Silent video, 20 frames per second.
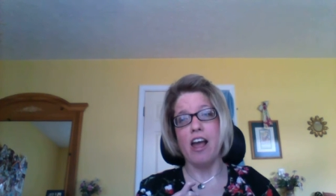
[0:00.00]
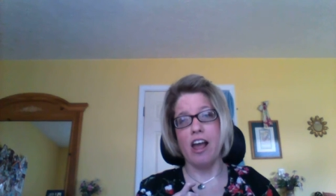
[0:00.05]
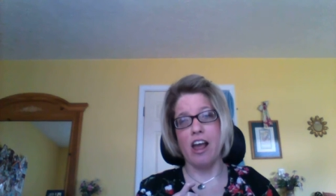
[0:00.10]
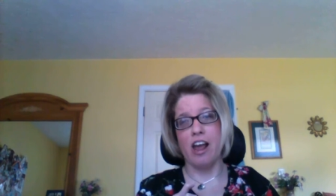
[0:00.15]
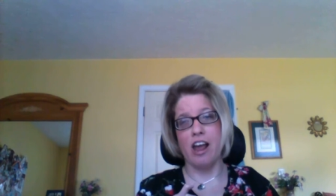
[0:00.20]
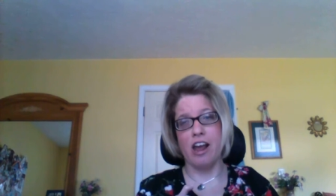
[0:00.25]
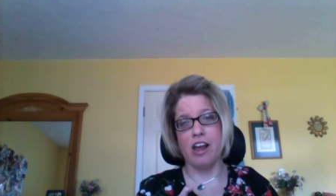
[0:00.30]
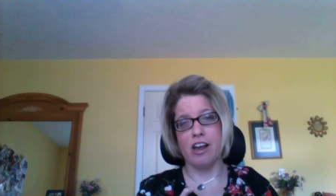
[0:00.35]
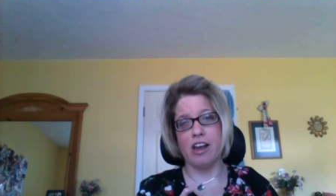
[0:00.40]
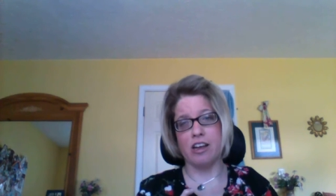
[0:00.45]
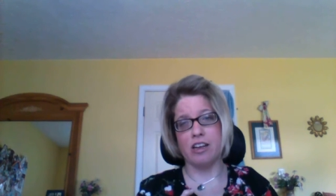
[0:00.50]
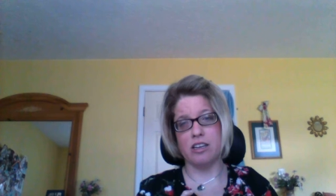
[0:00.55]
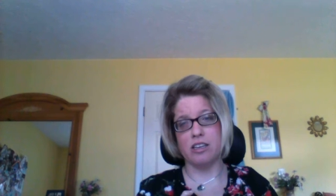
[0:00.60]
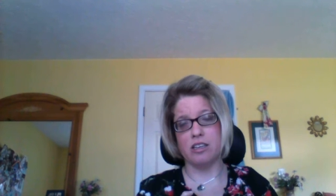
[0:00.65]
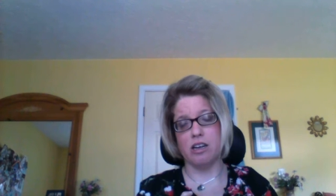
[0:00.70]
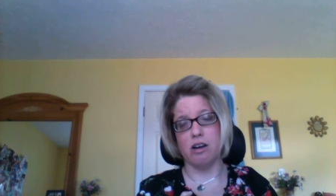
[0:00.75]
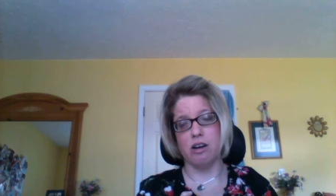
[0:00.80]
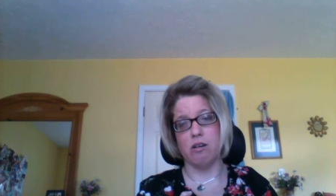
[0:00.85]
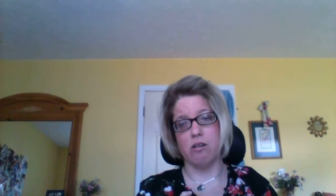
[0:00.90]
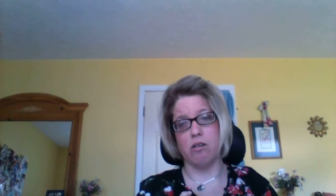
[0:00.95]

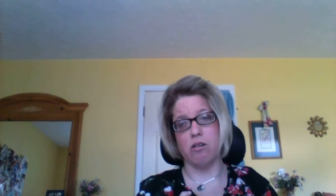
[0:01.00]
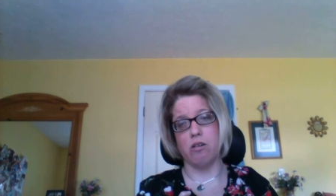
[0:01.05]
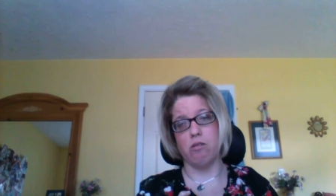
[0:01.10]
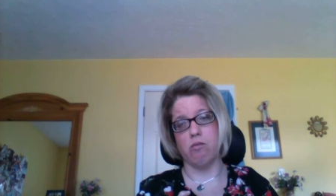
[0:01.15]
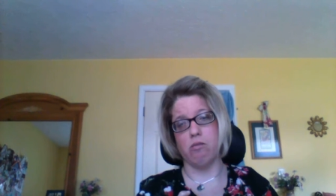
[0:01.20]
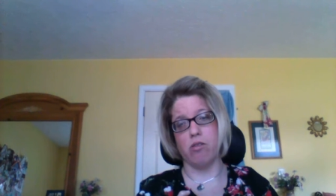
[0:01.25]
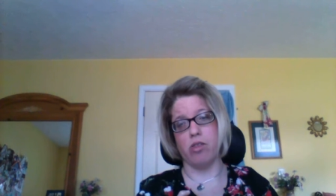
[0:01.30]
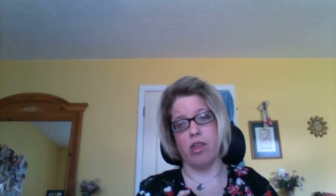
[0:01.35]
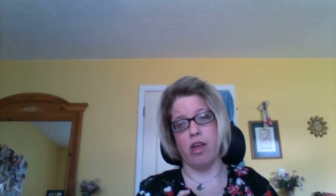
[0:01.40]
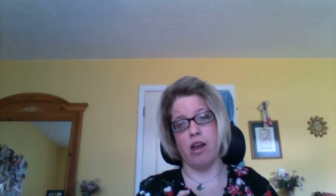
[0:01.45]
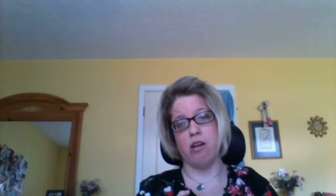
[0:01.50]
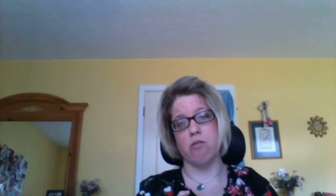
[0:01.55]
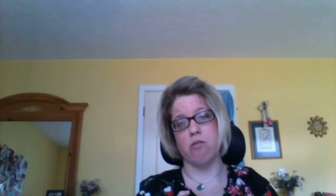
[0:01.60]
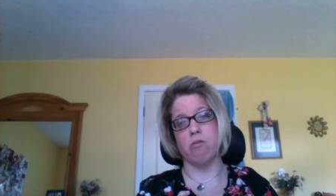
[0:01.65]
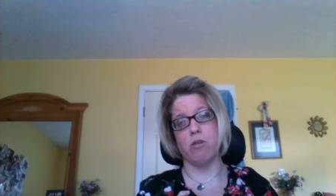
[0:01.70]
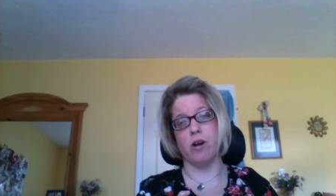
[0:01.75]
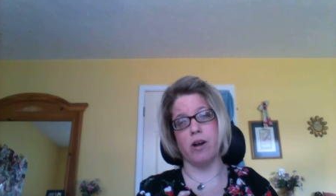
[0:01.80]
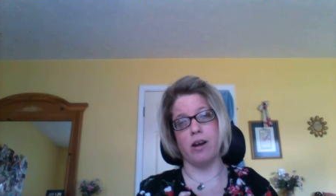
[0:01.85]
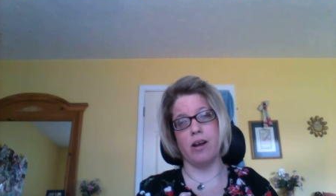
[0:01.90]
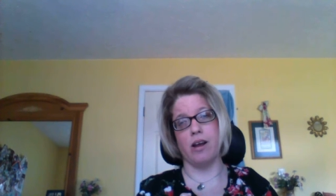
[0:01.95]
and then
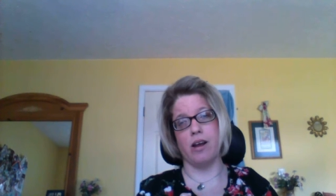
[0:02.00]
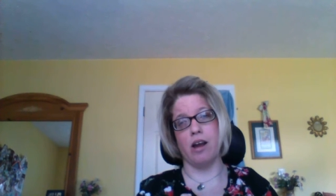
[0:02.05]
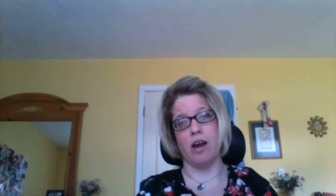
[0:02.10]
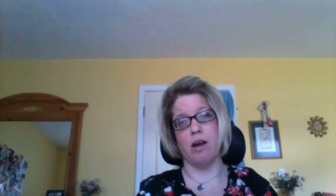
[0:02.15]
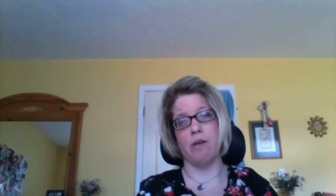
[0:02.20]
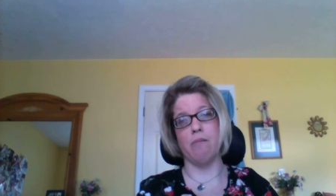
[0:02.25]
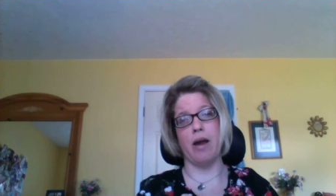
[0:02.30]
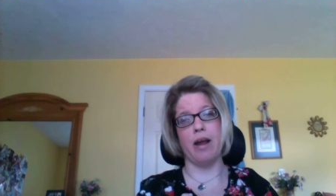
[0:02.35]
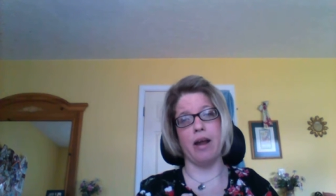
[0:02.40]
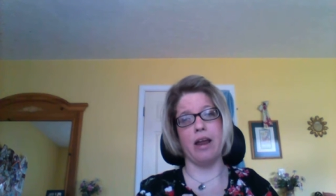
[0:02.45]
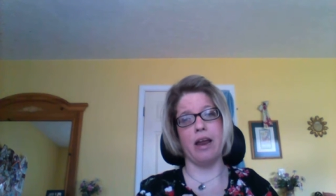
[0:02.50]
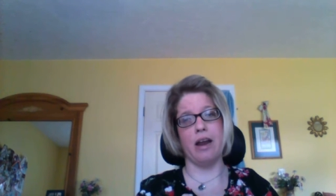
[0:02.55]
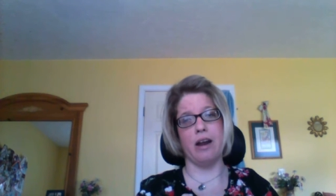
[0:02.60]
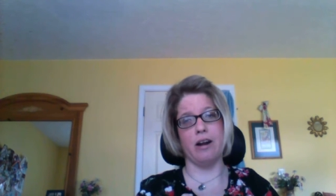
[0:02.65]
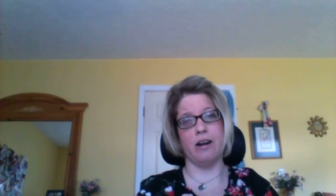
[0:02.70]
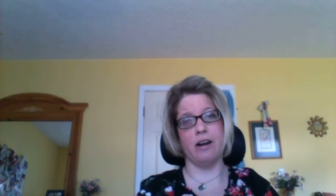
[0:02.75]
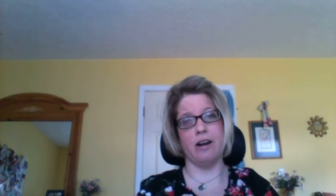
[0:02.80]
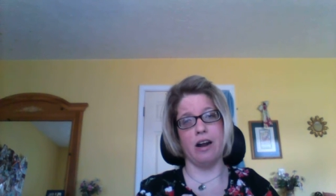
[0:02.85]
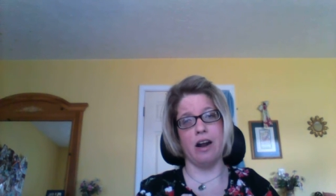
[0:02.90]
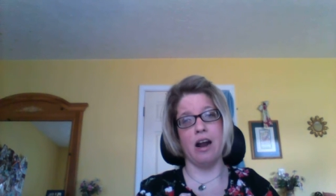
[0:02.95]
we're gonna come back
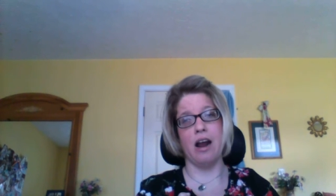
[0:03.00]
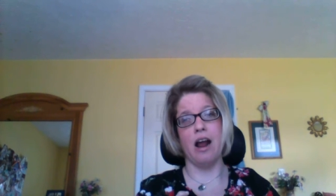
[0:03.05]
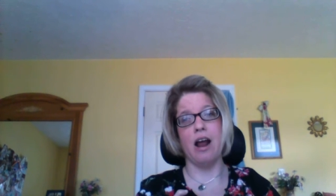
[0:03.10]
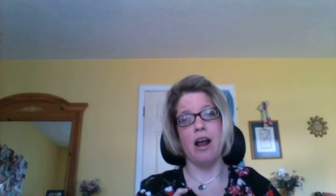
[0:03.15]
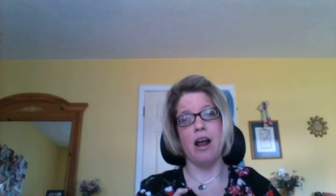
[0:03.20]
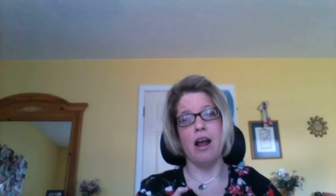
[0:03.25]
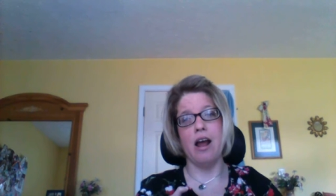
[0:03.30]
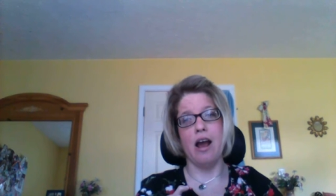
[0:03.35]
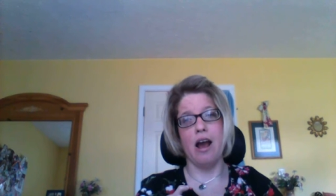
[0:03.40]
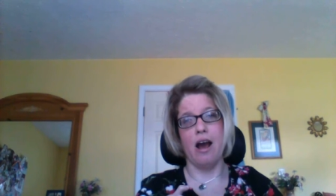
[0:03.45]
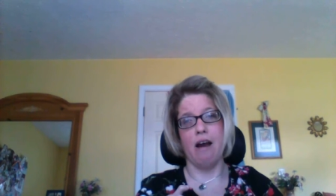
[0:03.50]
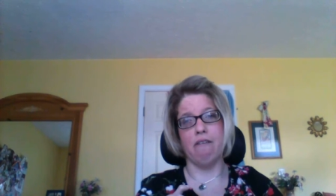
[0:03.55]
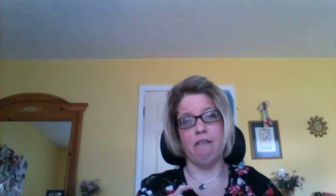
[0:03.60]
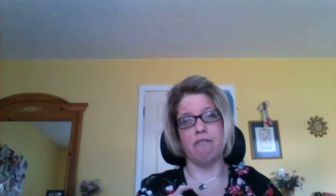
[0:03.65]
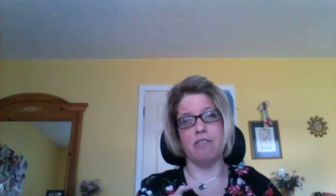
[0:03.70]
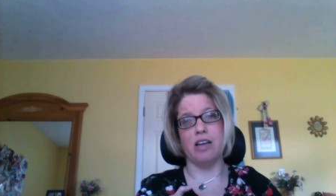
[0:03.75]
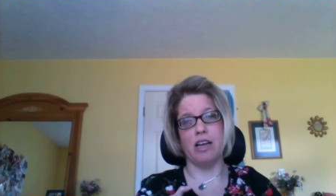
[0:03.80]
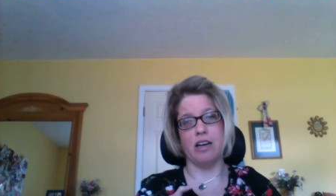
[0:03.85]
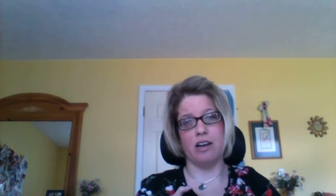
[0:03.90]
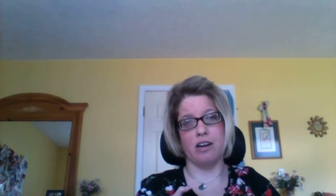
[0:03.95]
here,
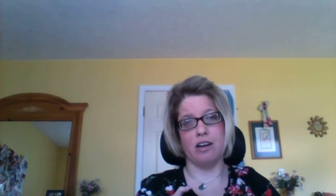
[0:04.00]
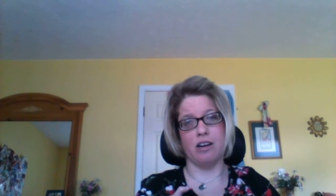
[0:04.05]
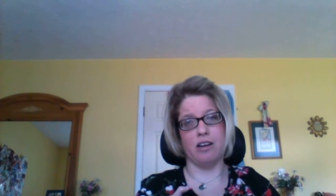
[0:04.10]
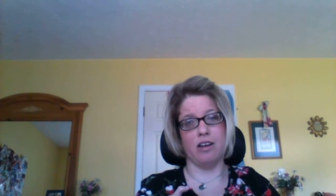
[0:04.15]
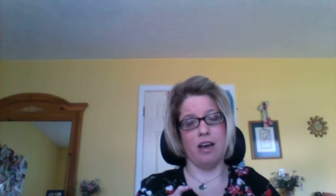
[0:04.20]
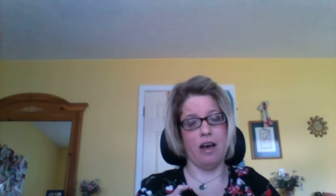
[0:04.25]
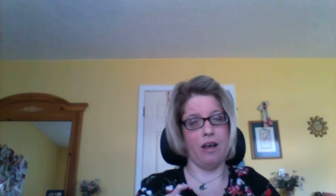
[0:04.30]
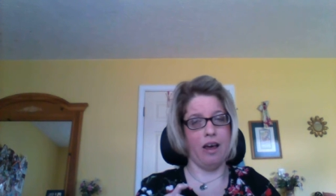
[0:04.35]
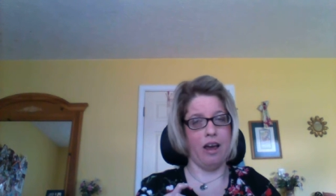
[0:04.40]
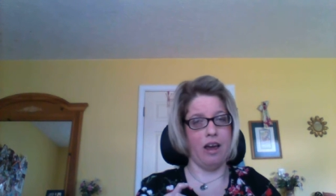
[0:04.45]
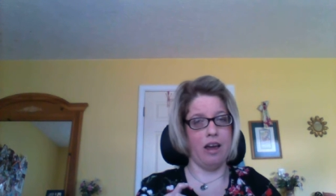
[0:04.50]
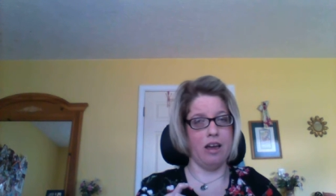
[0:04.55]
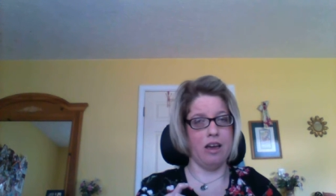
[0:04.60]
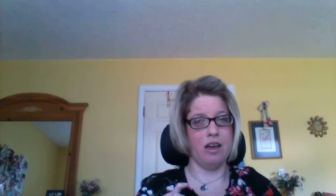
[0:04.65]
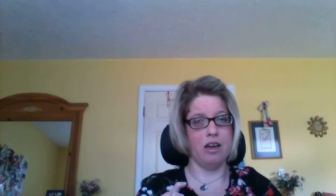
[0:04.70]
have dinner, like